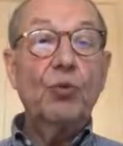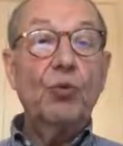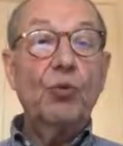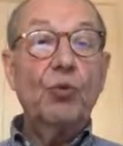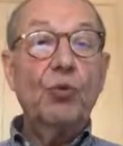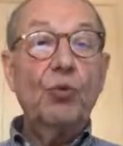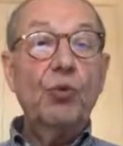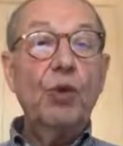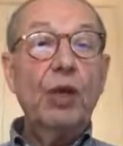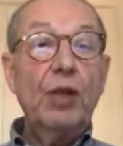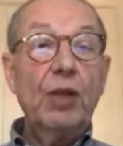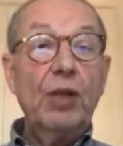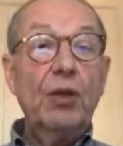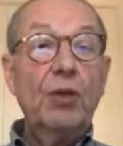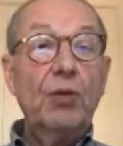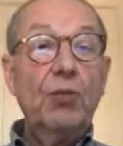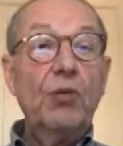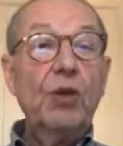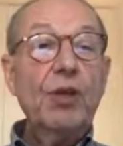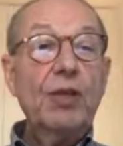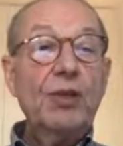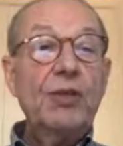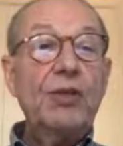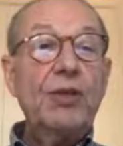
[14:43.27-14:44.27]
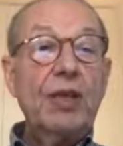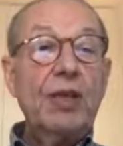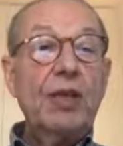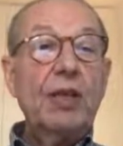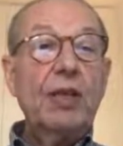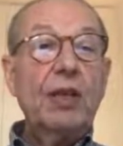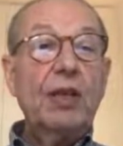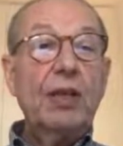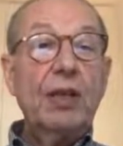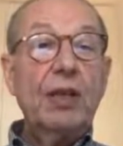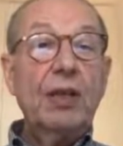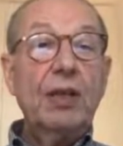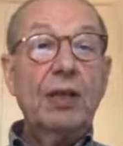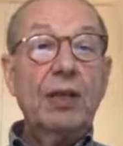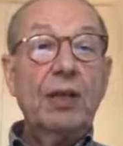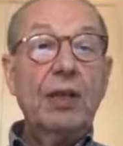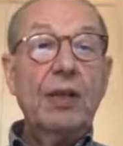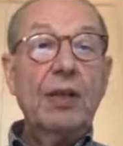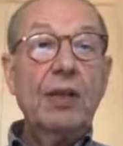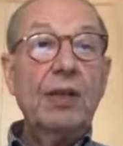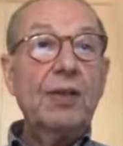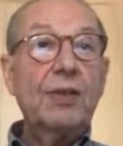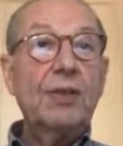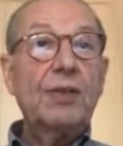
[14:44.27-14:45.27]
we see in
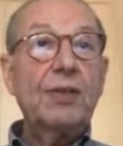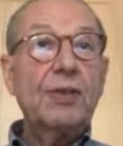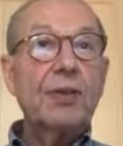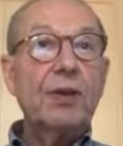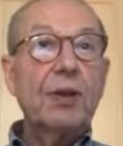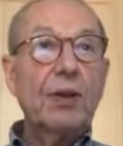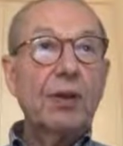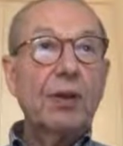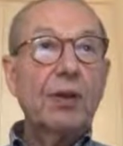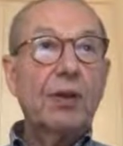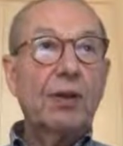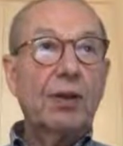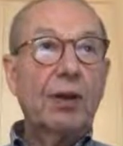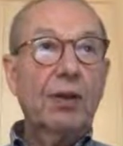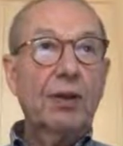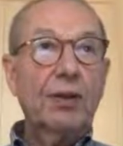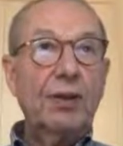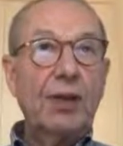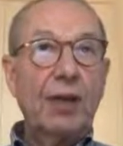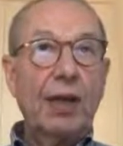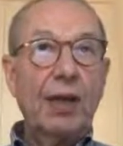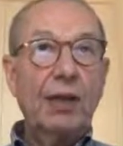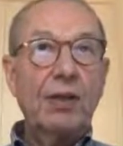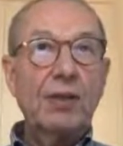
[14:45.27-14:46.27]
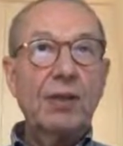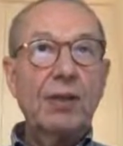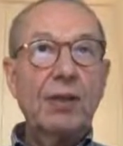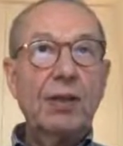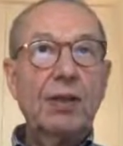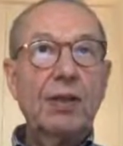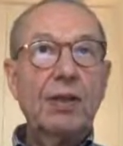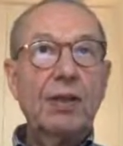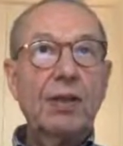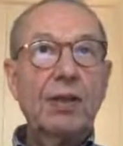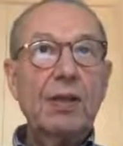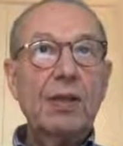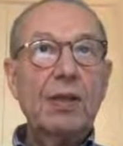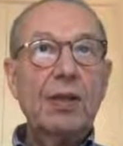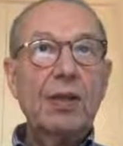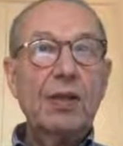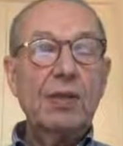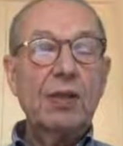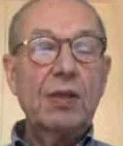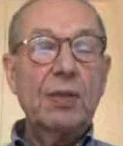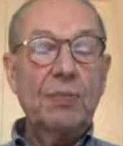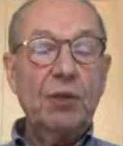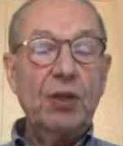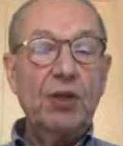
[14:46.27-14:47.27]
this context, in this
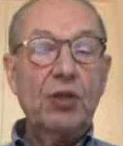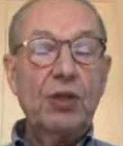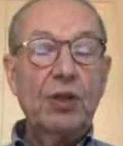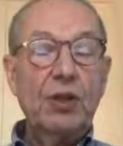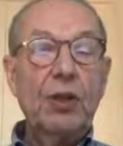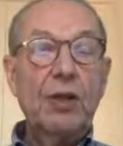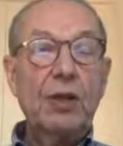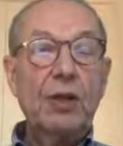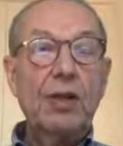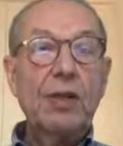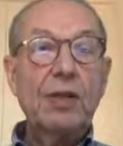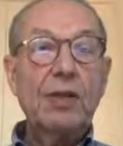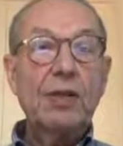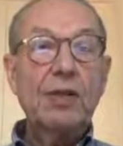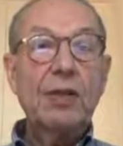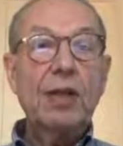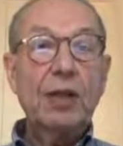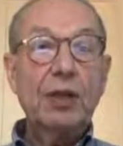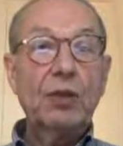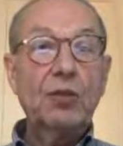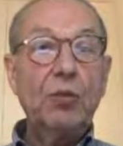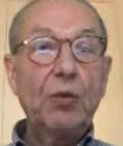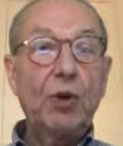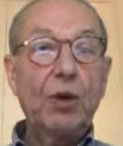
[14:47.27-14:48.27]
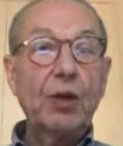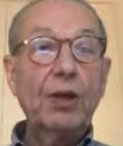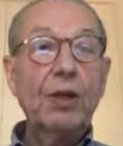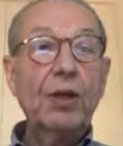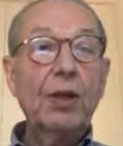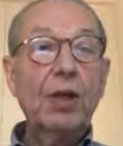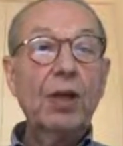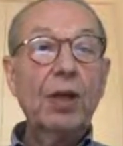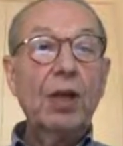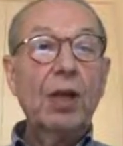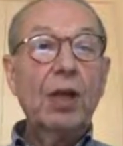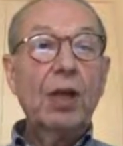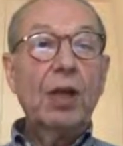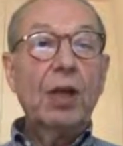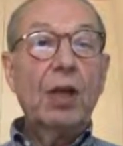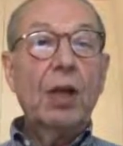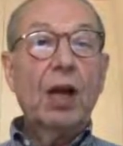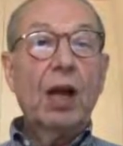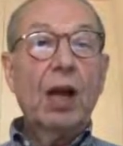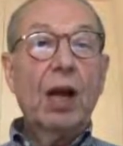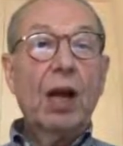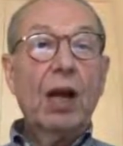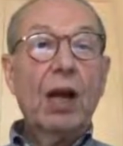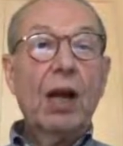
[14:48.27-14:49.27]
exhibition, in this network,
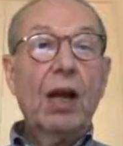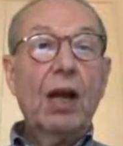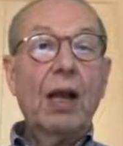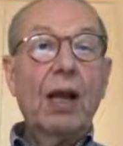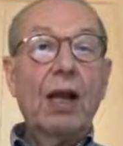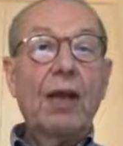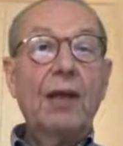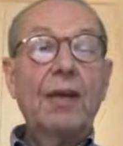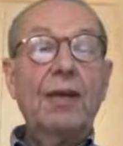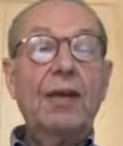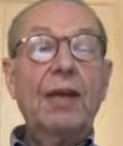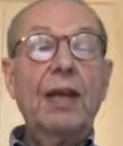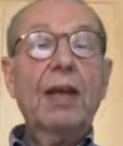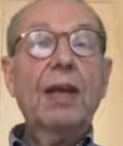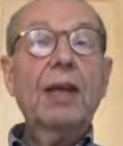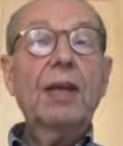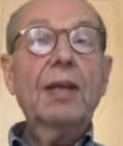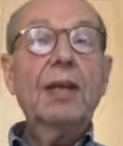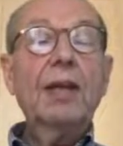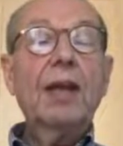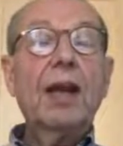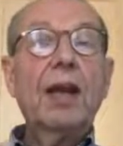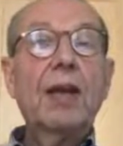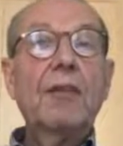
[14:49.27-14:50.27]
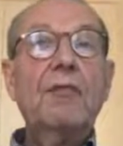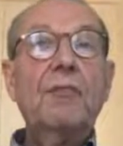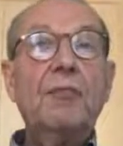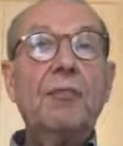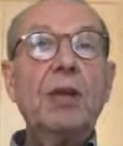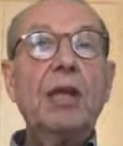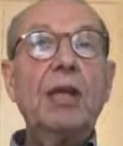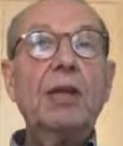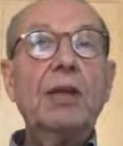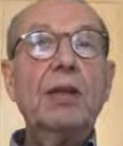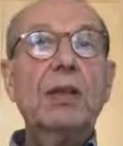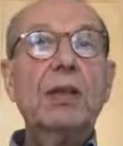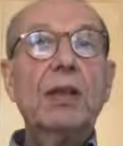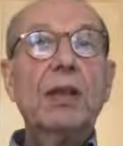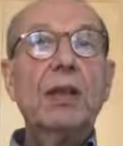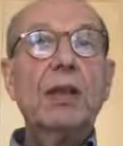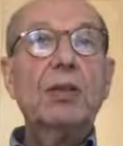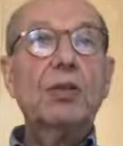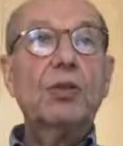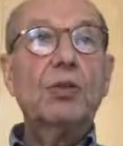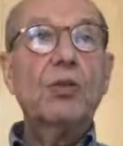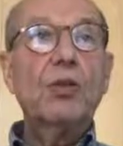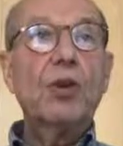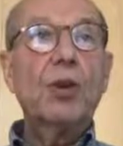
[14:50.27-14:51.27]
they have been
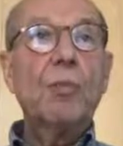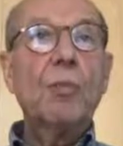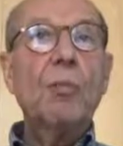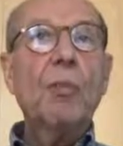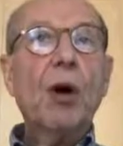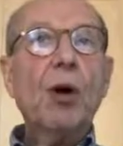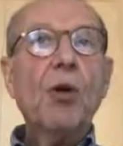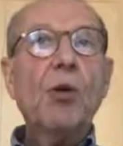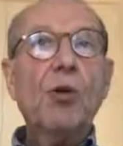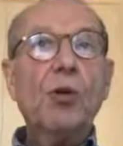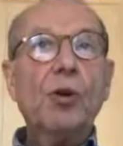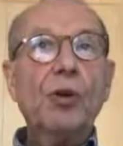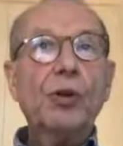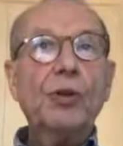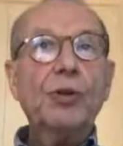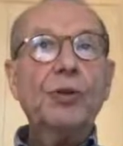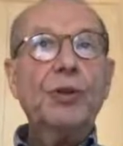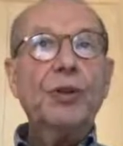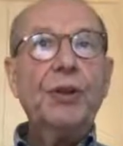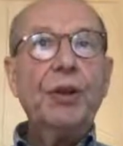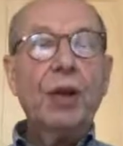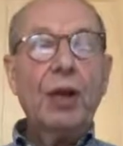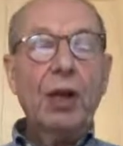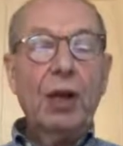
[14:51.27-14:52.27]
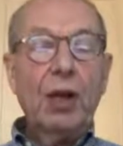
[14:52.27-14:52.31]
into the mold